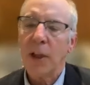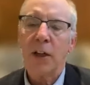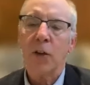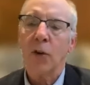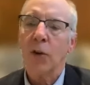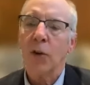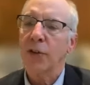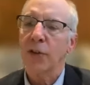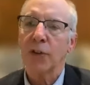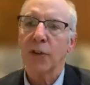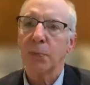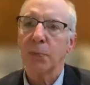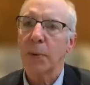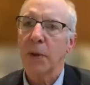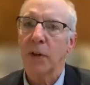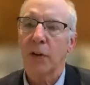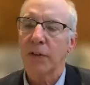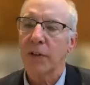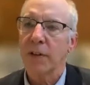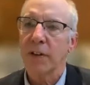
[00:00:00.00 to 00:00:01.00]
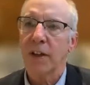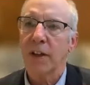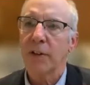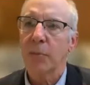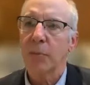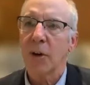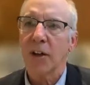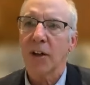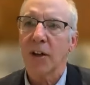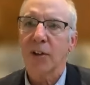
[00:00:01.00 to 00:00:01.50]
and, of course it'll spill over into other
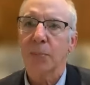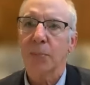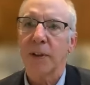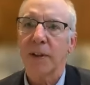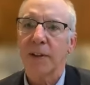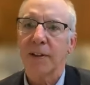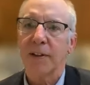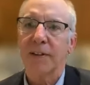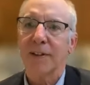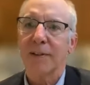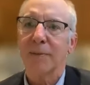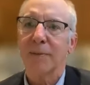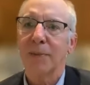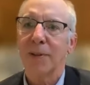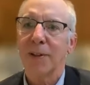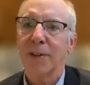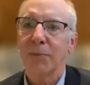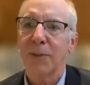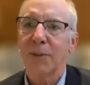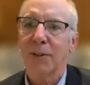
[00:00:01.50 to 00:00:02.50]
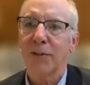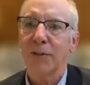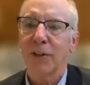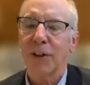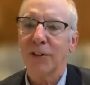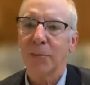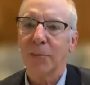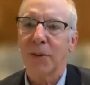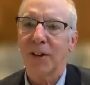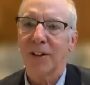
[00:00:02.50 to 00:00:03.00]
markets because the, the
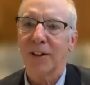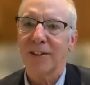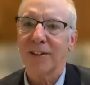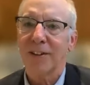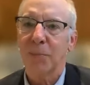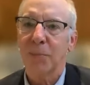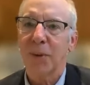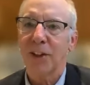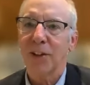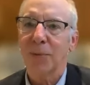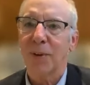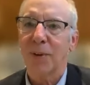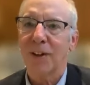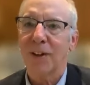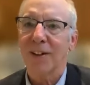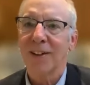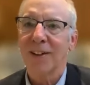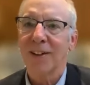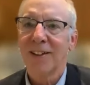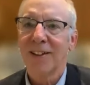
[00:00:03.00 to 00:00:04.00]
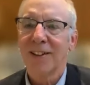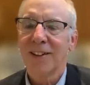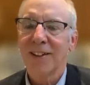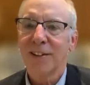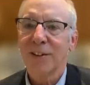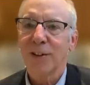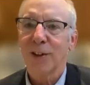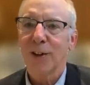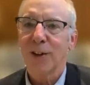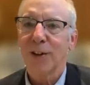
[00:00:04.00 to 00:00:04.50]
treasury market's the benchmark.
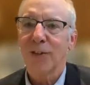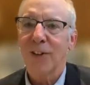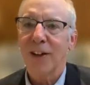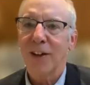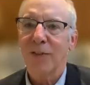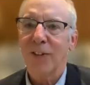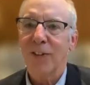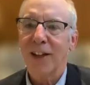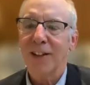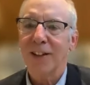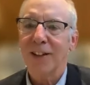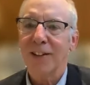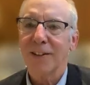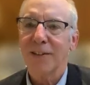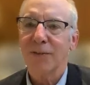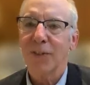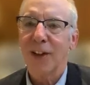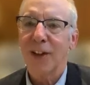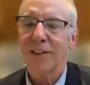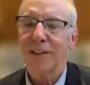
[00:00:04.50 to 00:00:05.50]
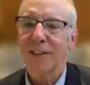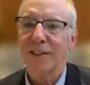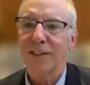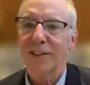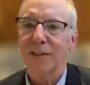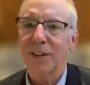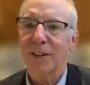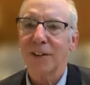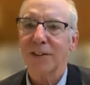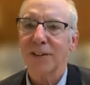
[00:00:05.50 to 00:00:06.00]
So if I, if I can invest in
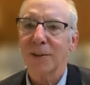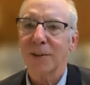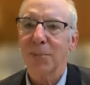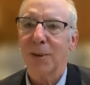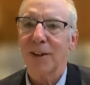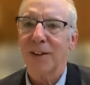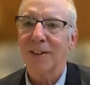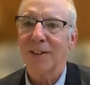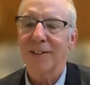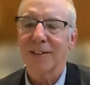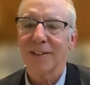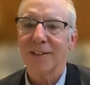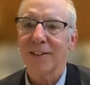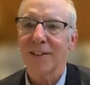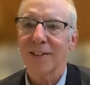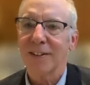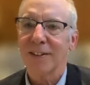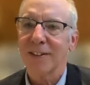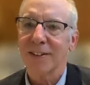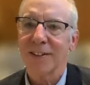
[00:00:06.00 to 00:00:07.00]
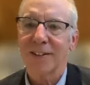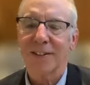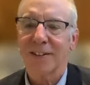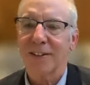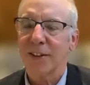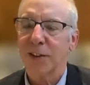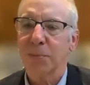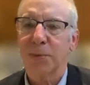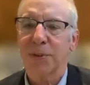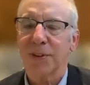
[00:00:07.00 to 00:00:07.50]
treasury bonds yielding
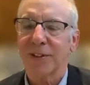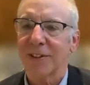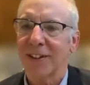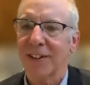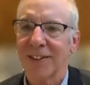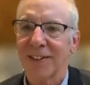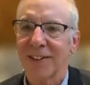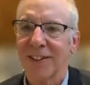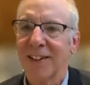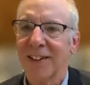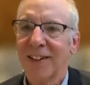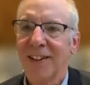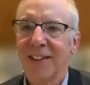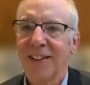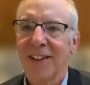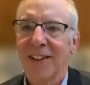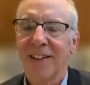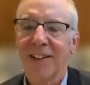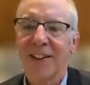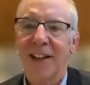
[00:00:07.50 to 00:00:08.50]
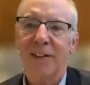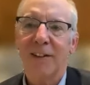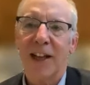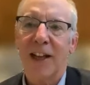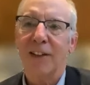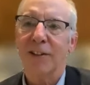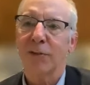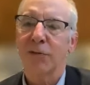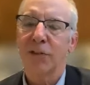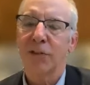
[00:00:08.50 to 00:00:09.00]
six percent, then that
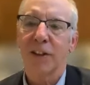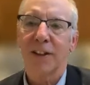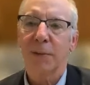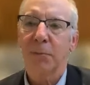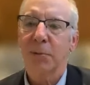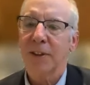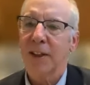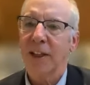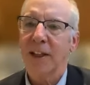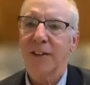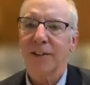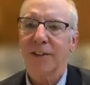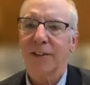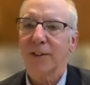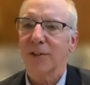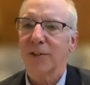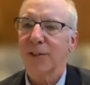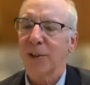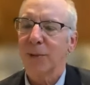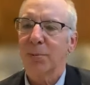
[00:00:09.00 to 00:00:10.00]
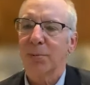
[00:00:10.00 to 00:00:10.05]
has real implications for the